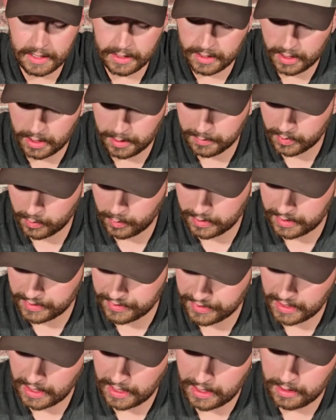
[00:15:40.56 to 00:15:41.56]
it comes with the
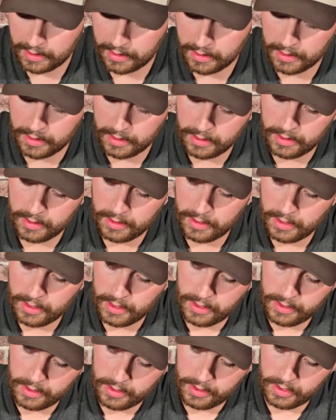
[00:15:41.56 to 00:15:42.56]
sight,
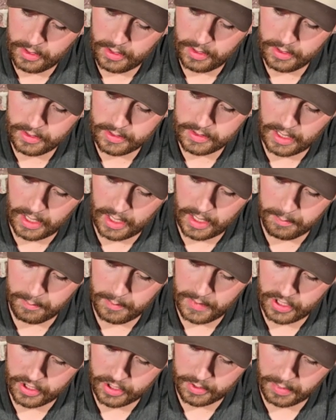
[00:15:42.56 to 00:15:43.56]
top
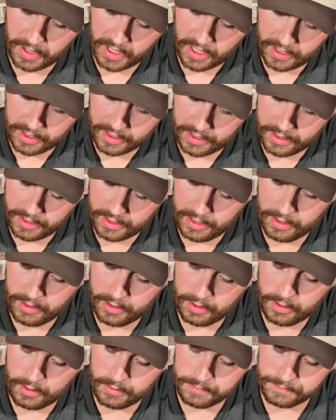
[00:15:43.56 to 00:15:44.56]
mesh pocket
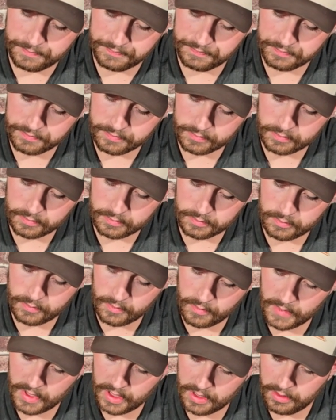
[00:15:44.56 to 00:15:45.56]
here.
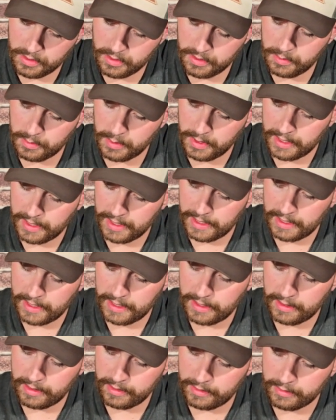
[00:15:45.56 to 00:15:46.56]
You
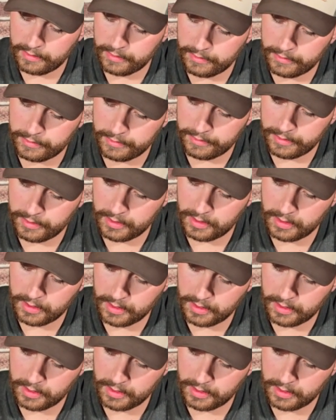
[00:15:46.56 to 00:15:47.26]
have